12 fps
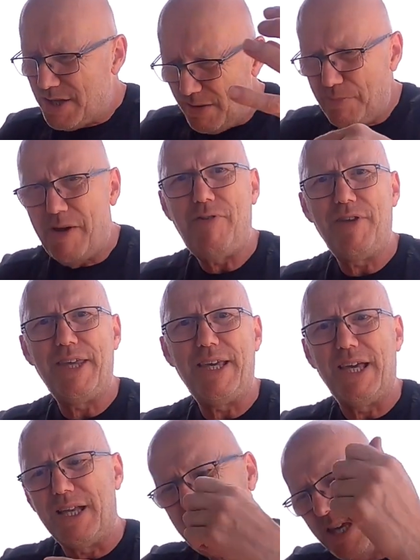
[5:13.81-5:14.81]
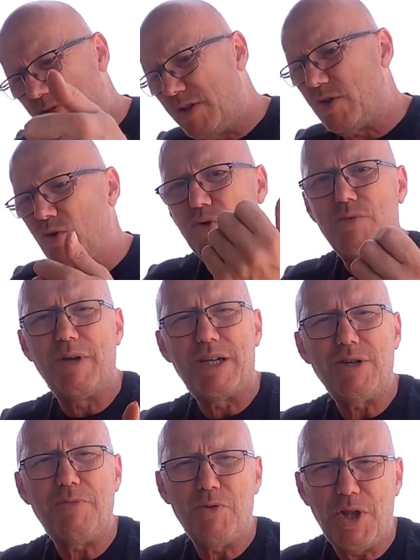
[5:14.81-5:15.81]
dump everything in, give it a good
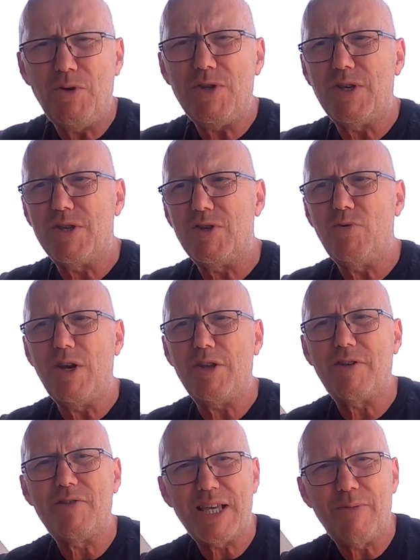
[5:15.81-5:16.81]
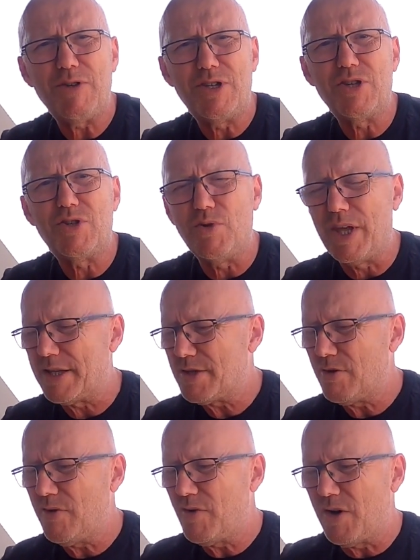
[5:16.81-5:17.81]
mix up. Those that do a lot of sandwiches do that.
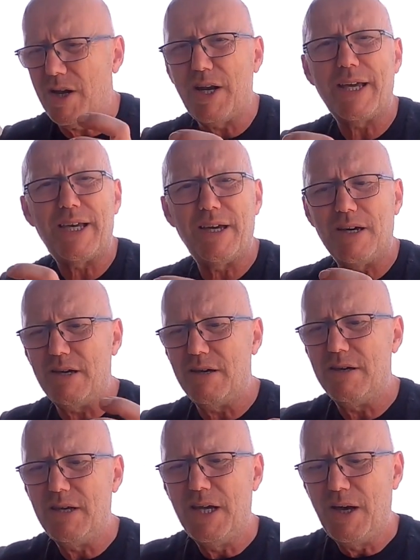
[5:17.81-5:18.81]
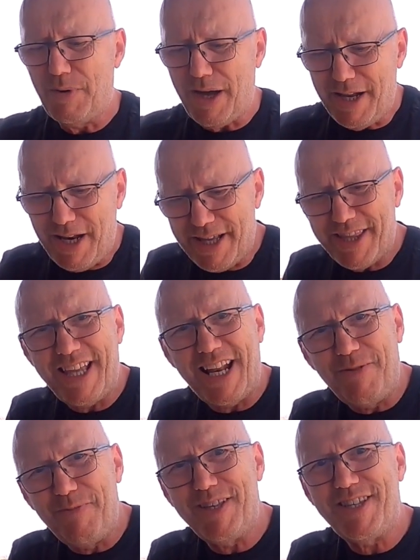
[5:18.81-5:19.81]
So you've got like a, but I like the
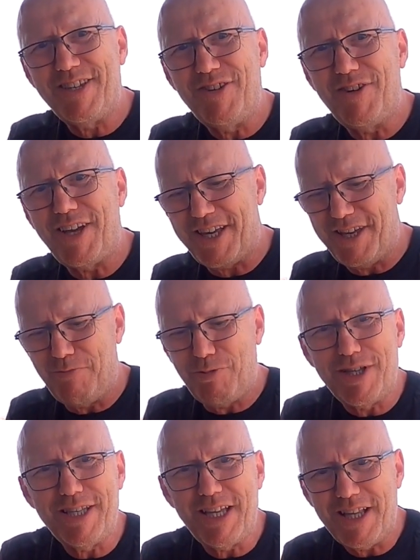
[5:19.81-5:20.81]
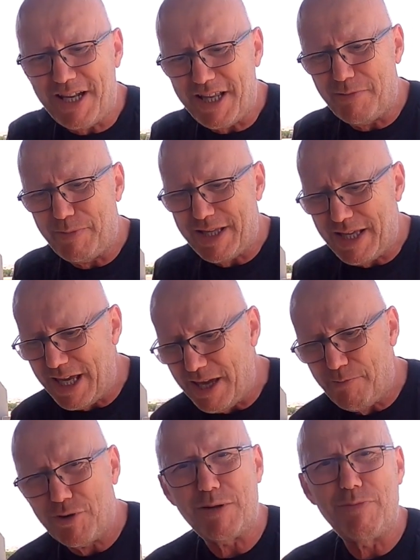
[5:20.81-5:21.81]
elements, you know, like you put it in a little bit
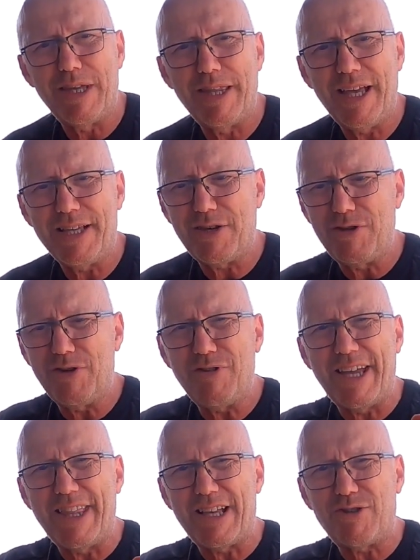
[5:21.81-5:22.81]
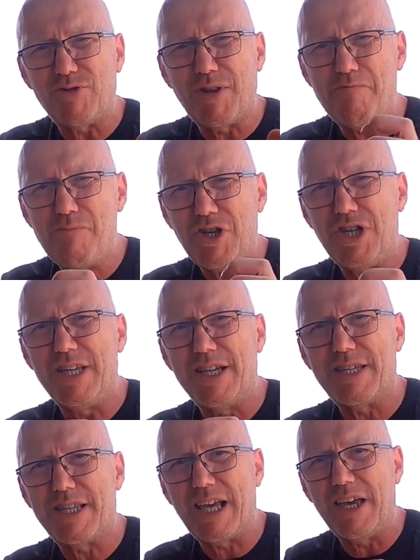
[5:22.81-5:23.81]
here, put a bit there, so you don't get that sort of
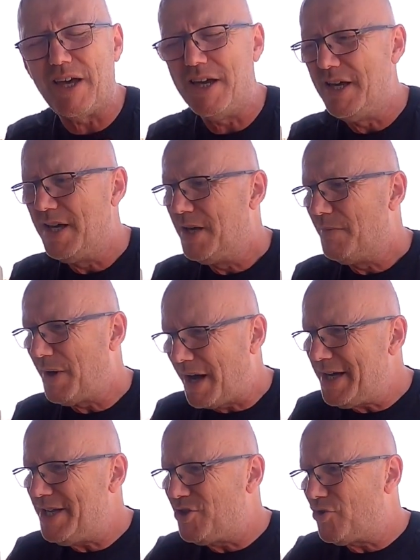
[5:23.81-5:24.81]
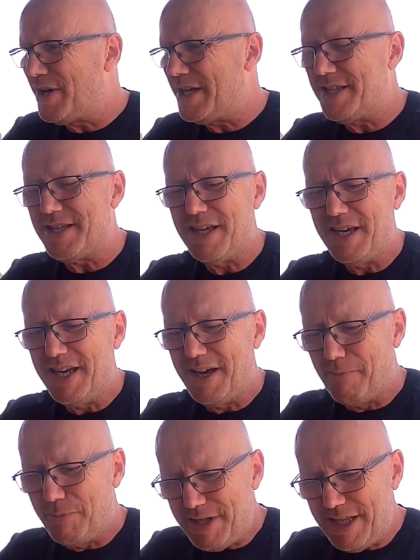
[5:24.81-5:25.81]
mushiness together. But I enjoy it,
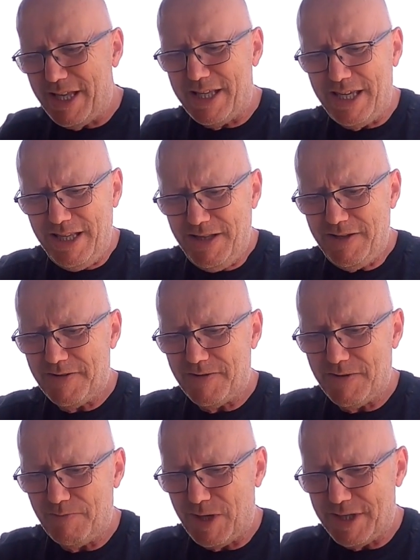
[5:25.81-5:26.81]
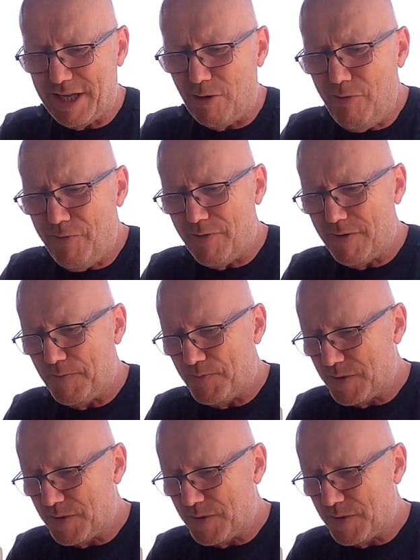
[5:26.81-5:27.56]
putting it in myself.